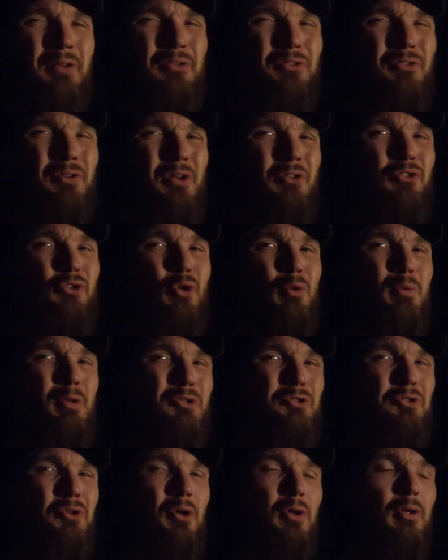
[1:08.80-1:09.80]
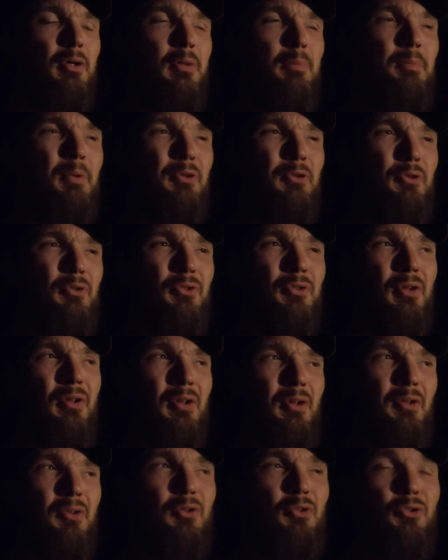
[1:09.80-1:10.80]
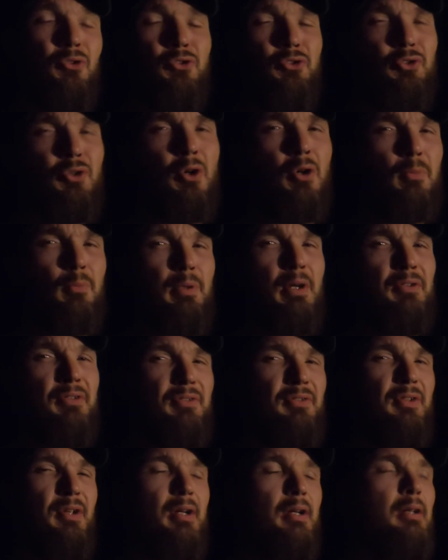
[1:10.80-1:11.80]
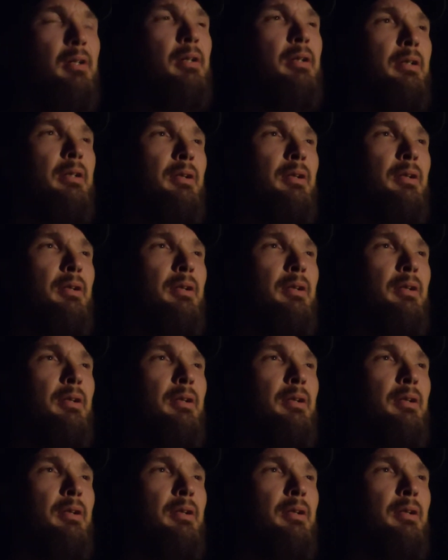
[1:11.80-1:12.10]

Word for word: House is not so much dark, but there's a there's a strong presence there.